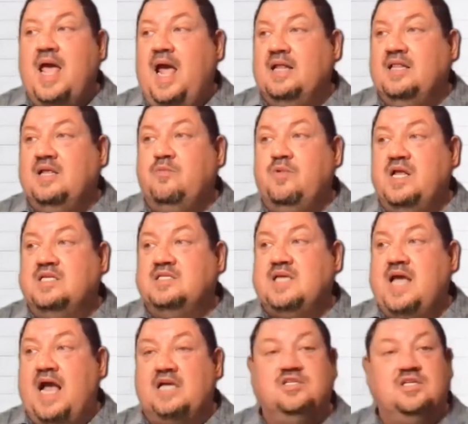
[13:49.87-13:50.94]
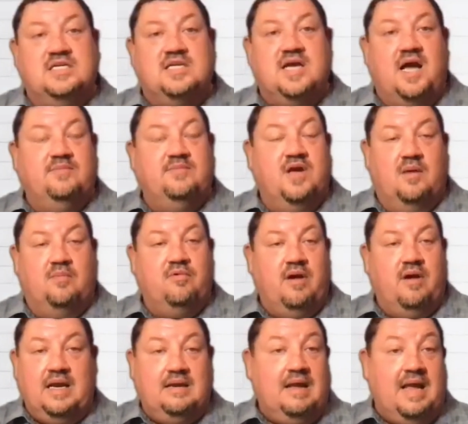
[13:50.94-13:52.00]
And then when it's actually time to
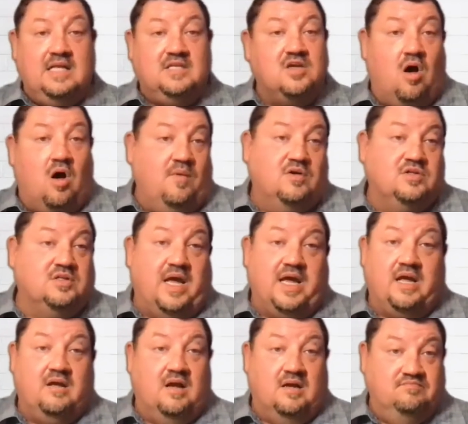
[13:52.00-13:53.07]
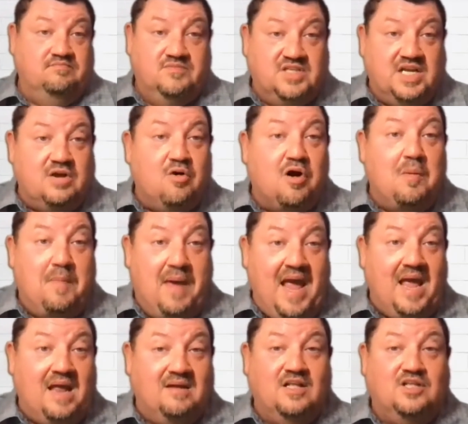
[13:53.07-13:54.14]
upgrade, it's almost like a single
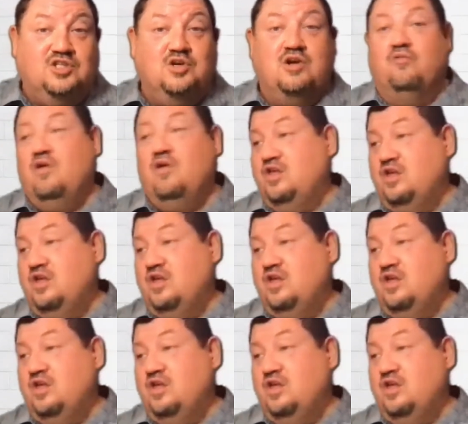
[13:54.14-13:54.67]
command that you could run.